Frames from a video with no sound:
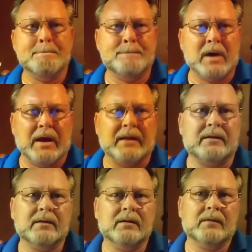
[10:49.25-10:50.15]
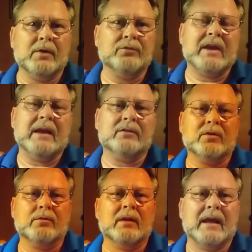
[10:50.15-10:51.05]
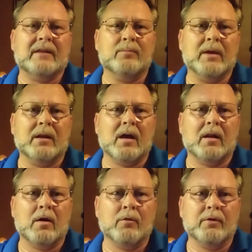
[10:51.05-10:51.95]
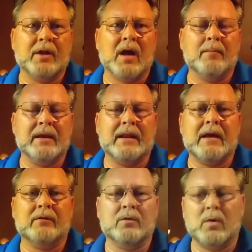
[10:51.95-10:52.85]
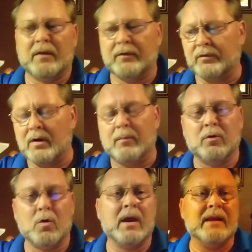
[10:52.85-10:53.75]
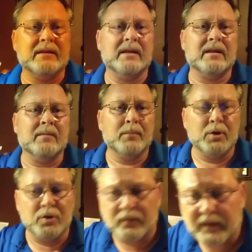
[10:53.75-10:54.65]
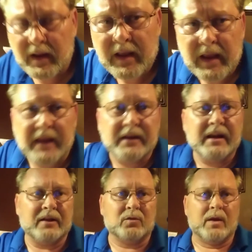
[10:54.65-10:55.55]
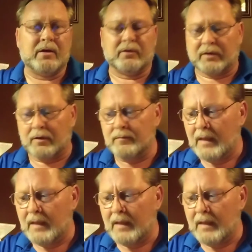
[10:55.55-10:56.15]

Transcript: But those cans are going to last me a lot longer not being out in the weather. So I'm going to go ahead and get them moved in the next week or so.